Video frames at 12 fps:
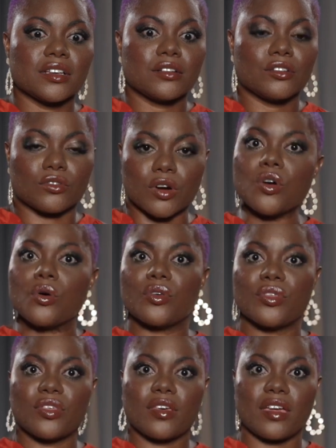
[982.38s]

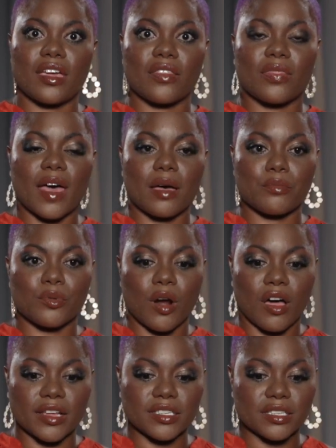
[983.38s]
growth and that
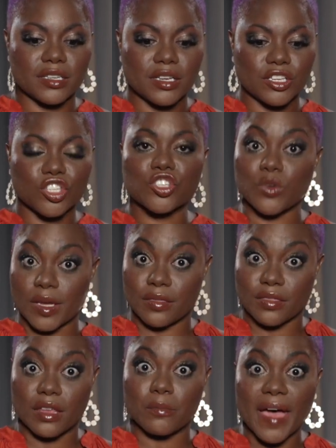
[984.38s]
brought
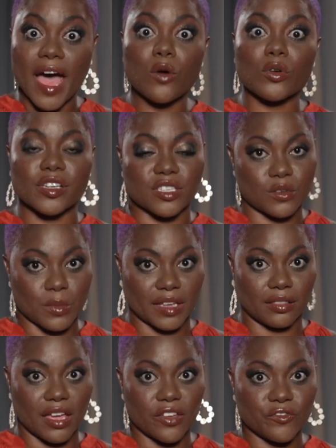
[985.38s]
strength and power into my
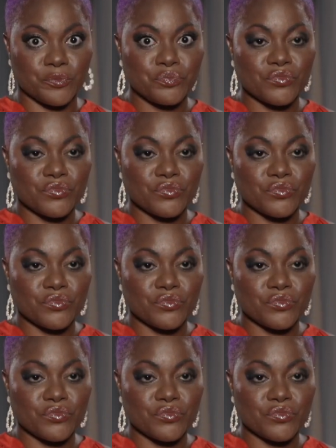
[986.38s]
life.